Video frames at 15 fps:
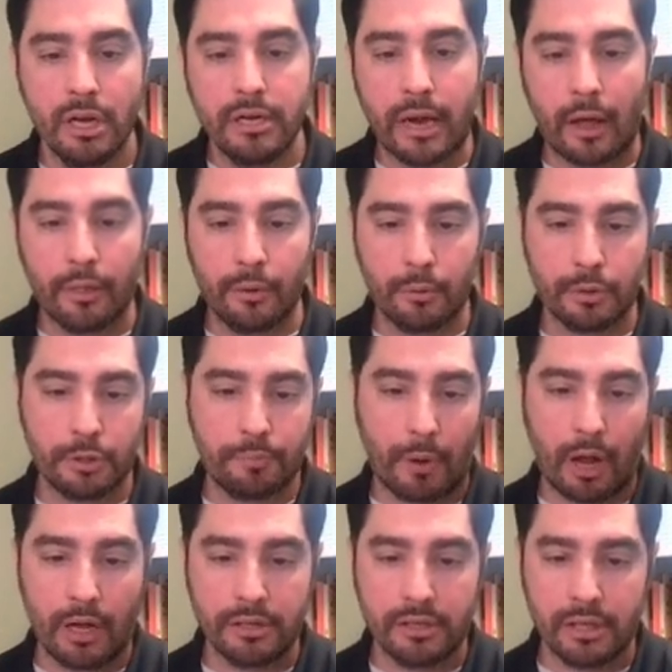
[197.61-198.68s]
Now the
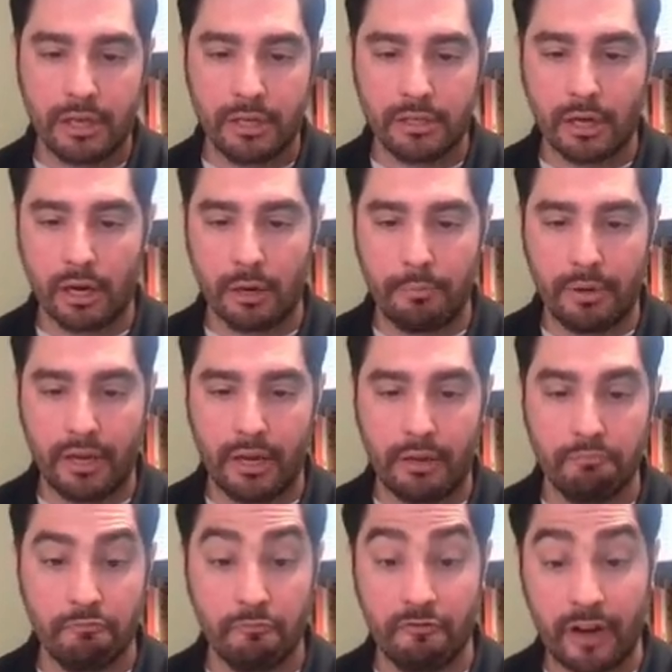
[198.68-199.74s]
response is going to
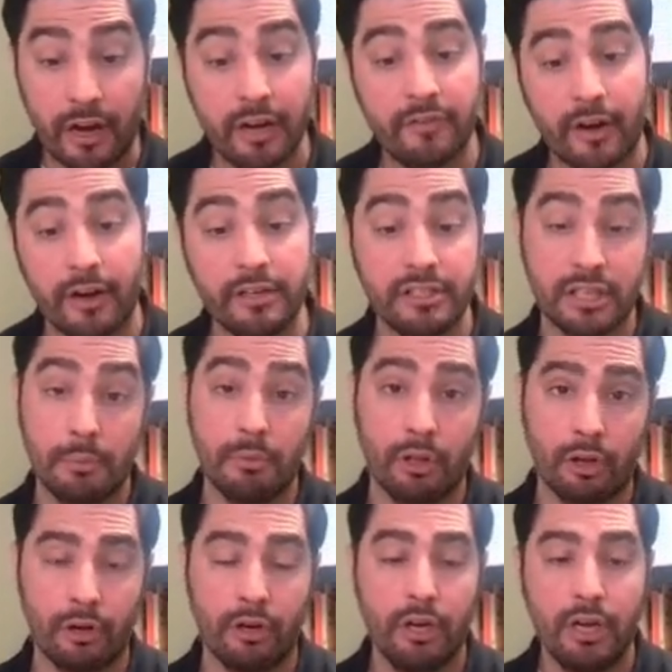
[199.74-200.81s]
be very
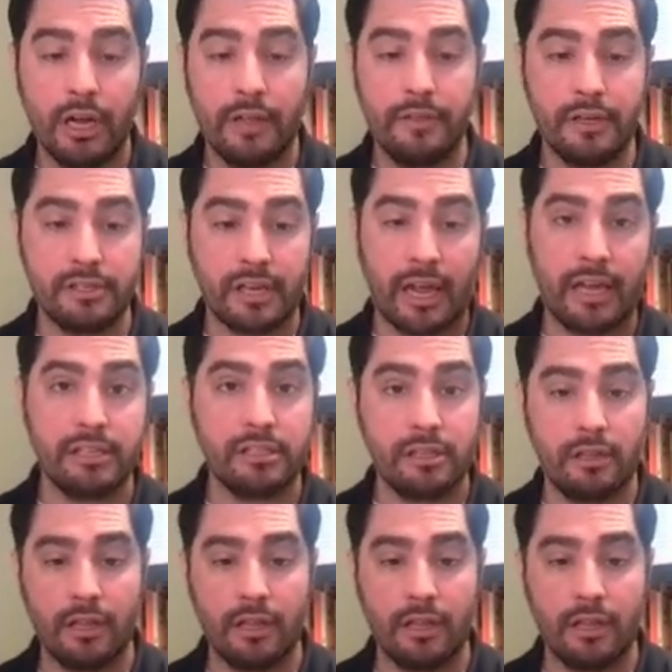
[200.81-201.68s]
similar in this case to